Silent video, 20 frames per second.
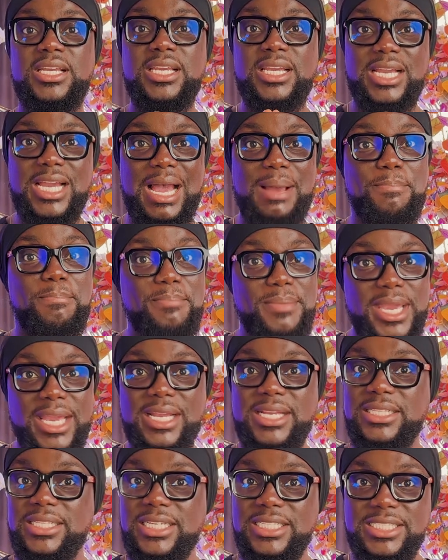can
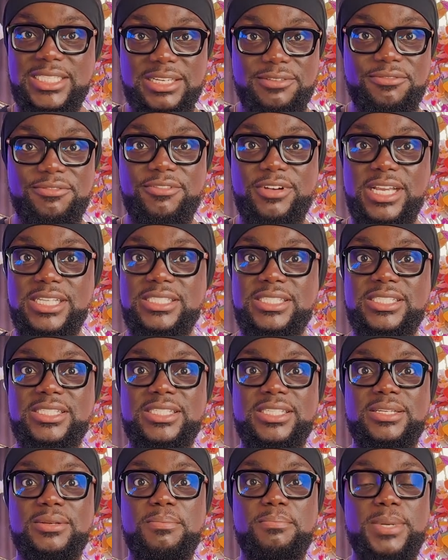make the difference
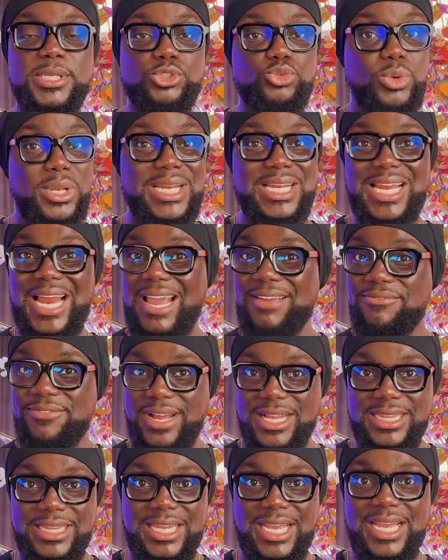between life
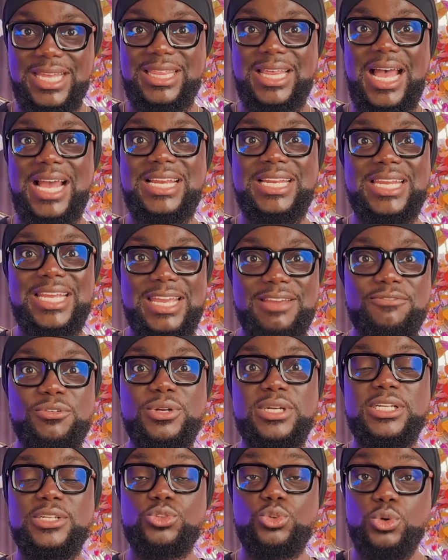and death, and
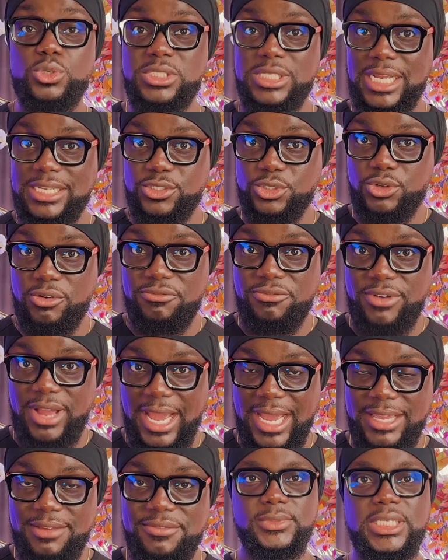even in those that
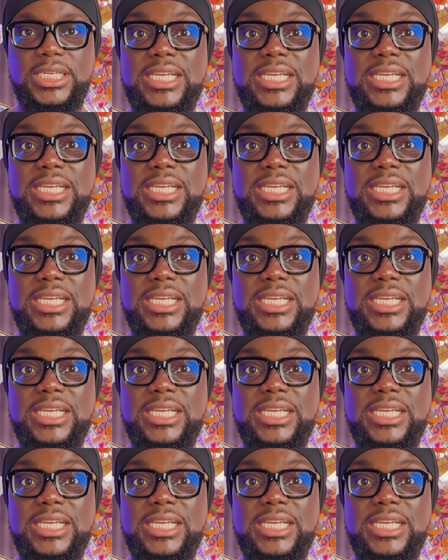survive,